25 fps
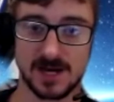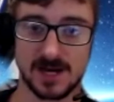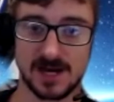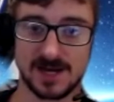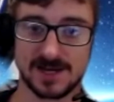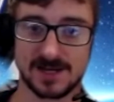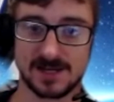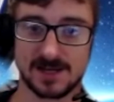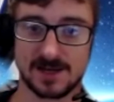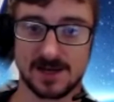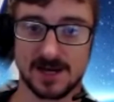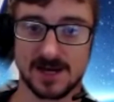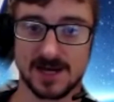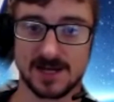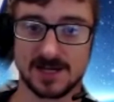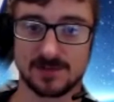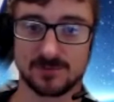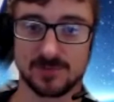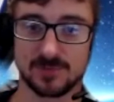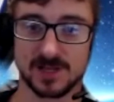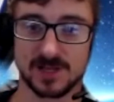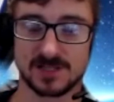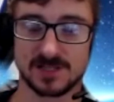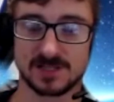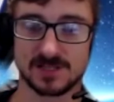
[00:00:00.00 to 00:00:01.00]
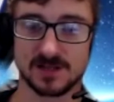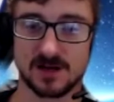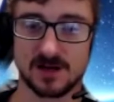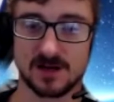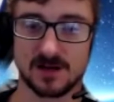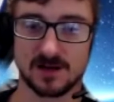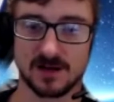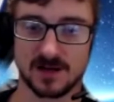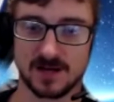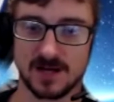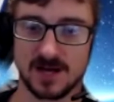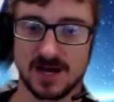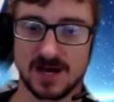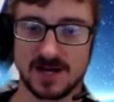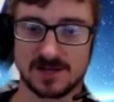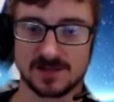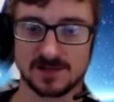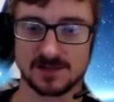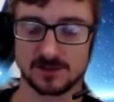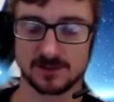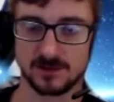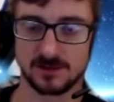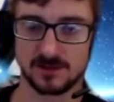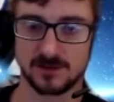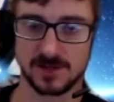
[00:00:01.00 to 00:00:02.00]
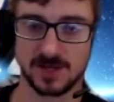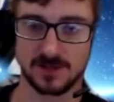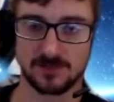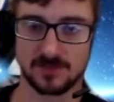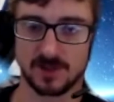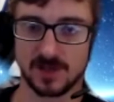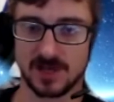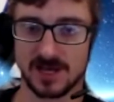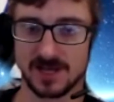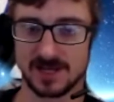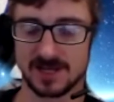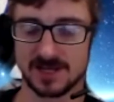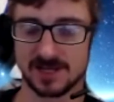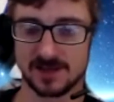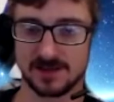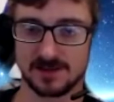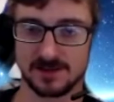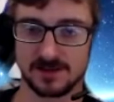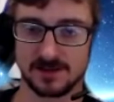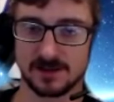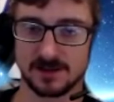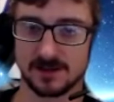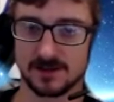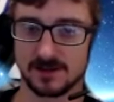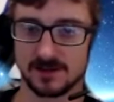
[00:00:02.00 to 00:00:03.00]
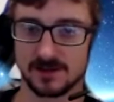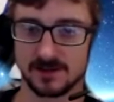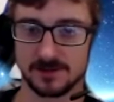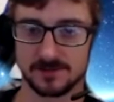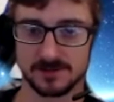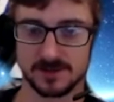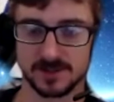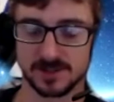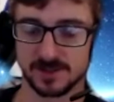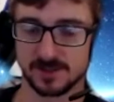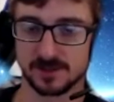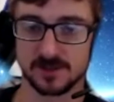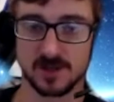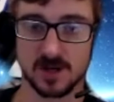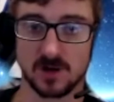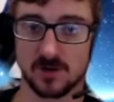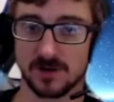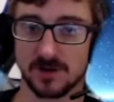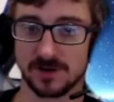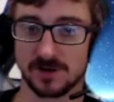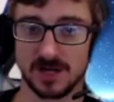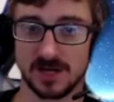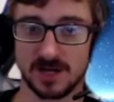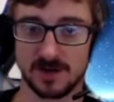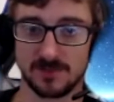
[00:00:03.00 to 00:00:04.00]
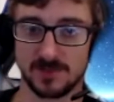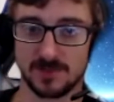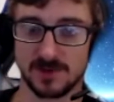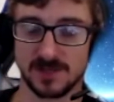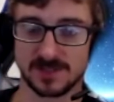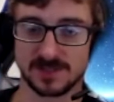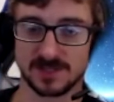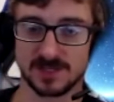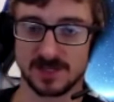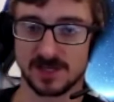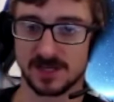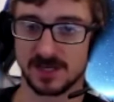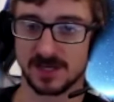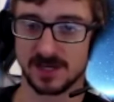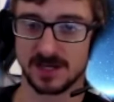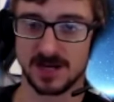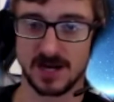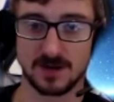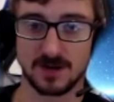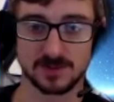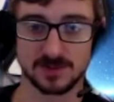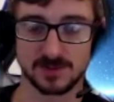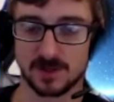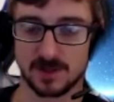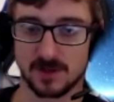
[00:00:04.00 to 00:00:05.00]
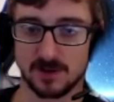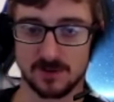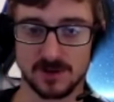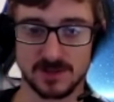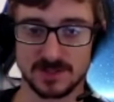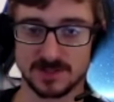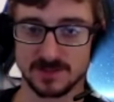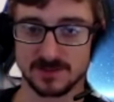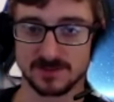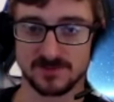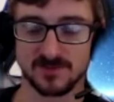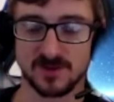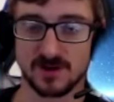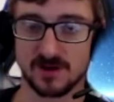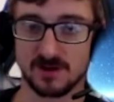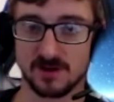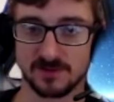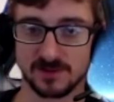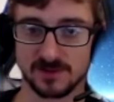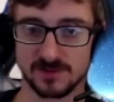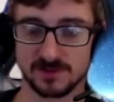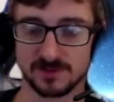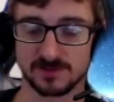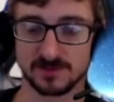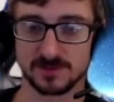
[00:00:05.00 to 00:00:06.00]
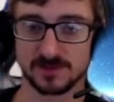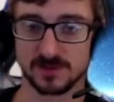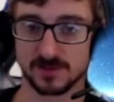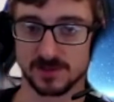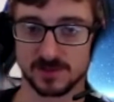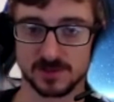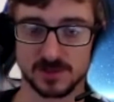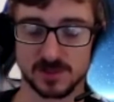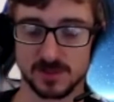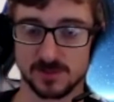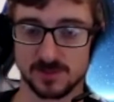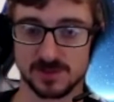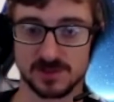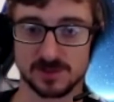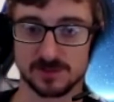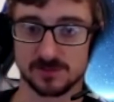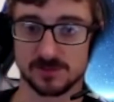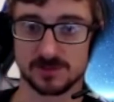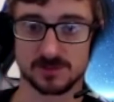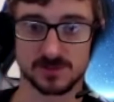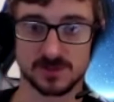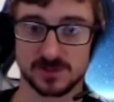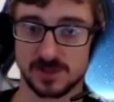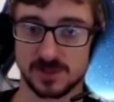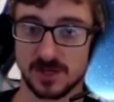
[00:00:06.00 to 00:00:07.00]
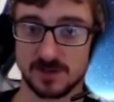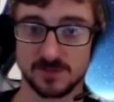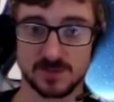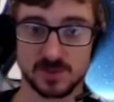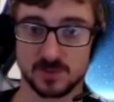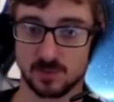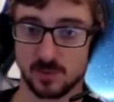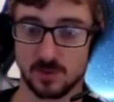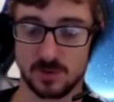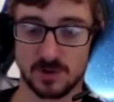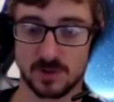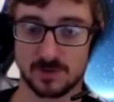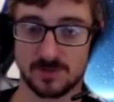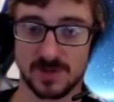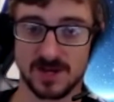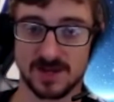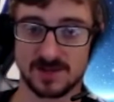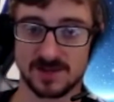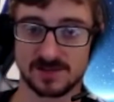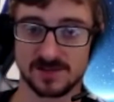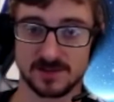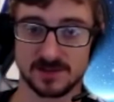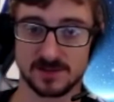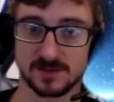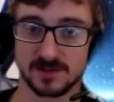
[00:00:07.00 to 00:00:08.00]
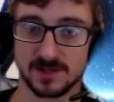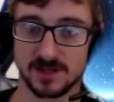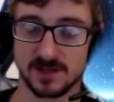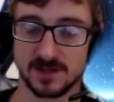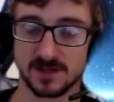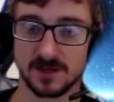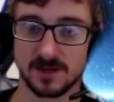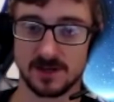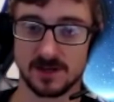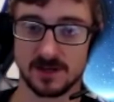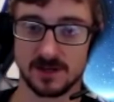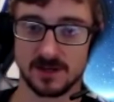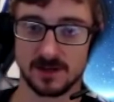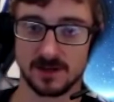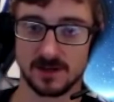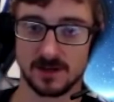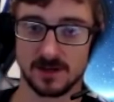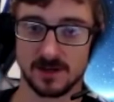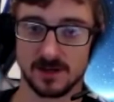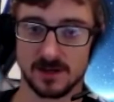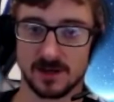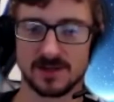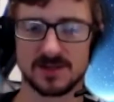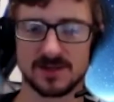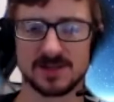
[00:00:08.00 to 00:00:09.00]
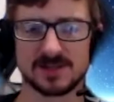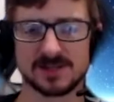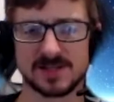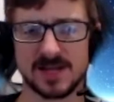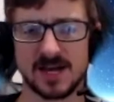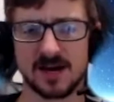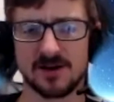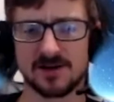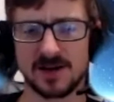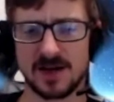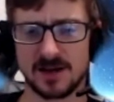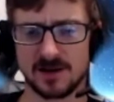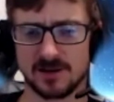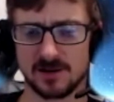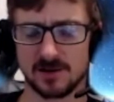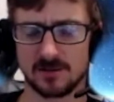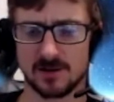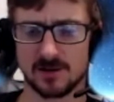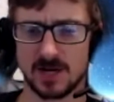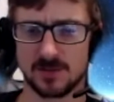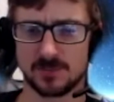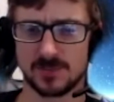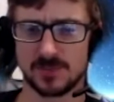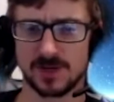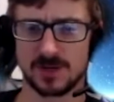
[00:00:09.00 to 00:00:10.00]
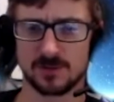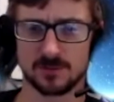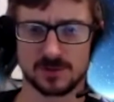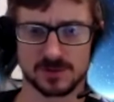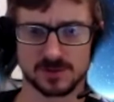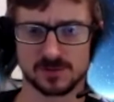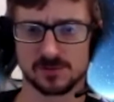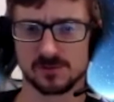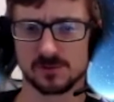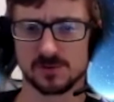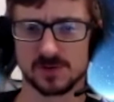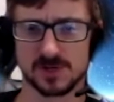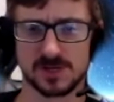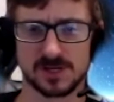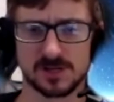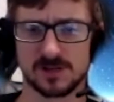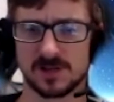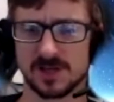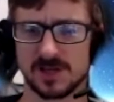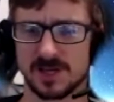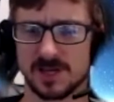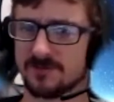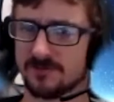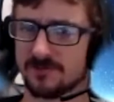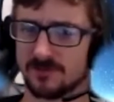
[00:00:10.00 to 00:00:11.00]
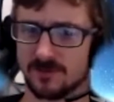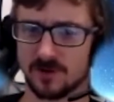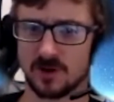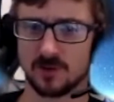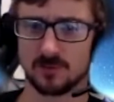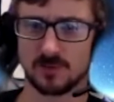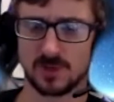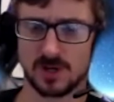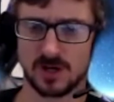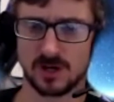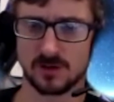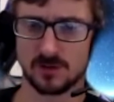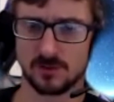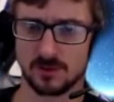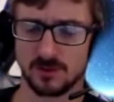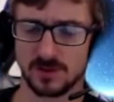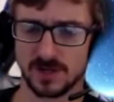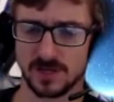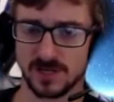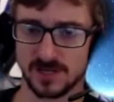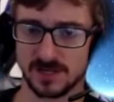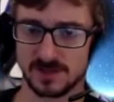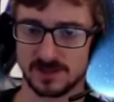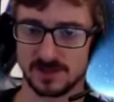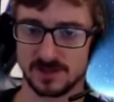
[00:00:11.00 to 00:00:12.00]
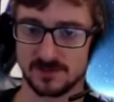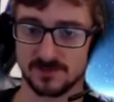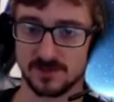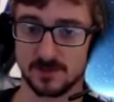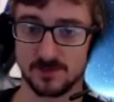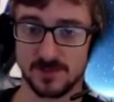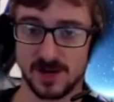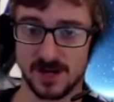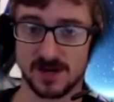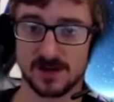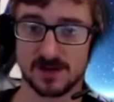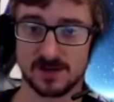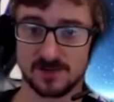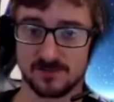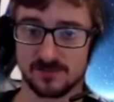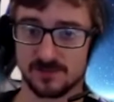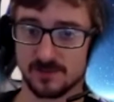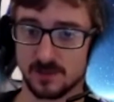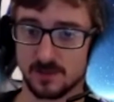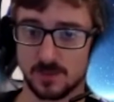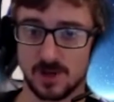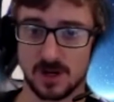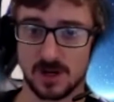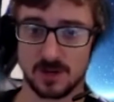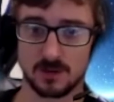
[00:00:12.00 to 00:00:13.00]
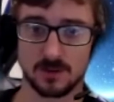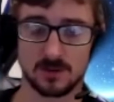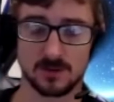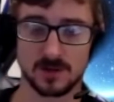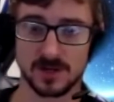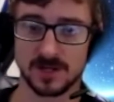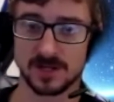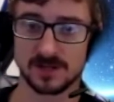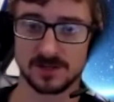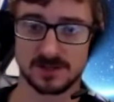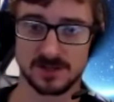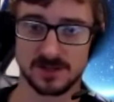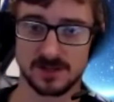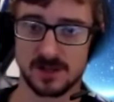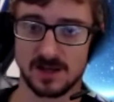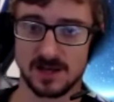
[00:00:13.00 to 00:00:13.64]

I didn't play soccer in high school, but I played it just growing up as a kid. I was always involved in some sport, basically. The town I grew up in was really football oriented, American football oriented.